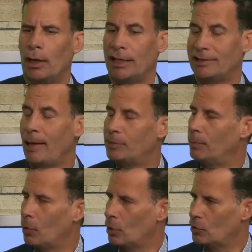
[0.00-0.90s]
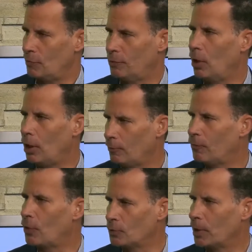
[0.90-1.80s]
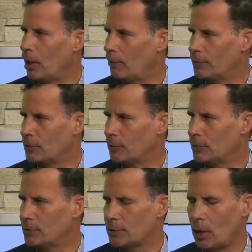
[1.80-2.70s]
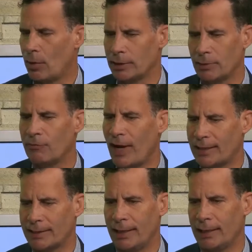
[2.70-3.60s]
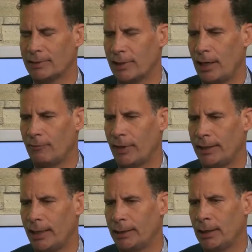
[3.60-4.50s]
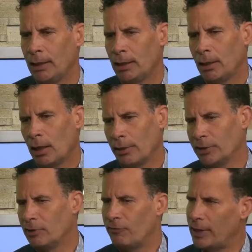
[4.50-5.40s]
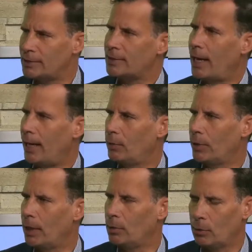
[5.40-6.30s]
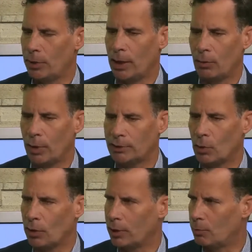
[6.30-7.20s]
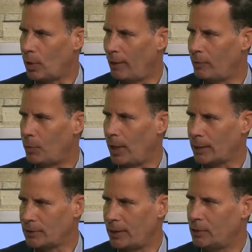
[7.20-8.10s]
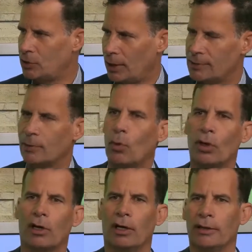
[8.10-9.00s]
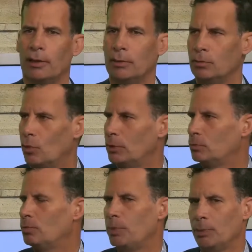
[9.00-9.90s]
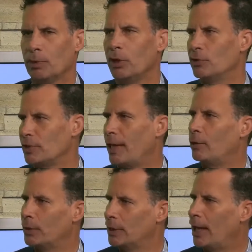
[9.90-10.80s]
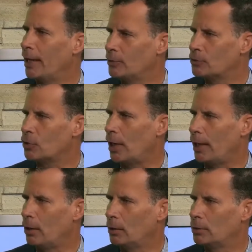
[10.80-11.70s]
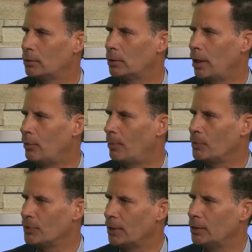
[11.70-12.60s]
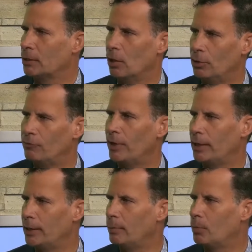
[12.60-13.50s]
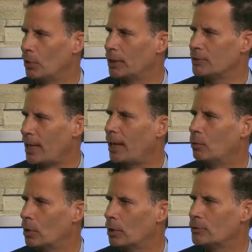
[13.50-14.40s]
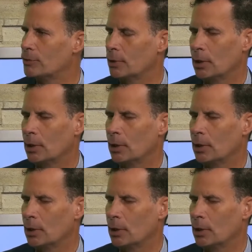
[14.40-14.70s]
attempted murders of law enforcement officers, and so on. Some fascinating stuff. And then on the defense side, when I went to work in private practice, I had the chance to work on what people know as the Henry Lyons trial. Mm-hmm. I represented a co-defendant named Bernice Edwards,